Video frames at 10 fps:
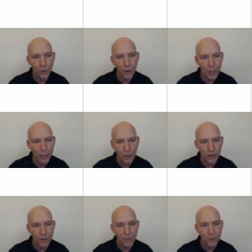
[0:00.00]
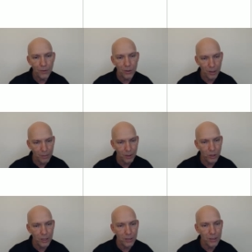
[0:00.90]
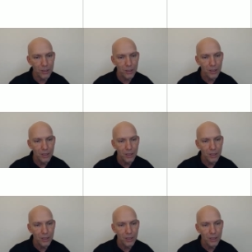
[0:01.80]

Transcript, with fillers: hear, talking about Jesus,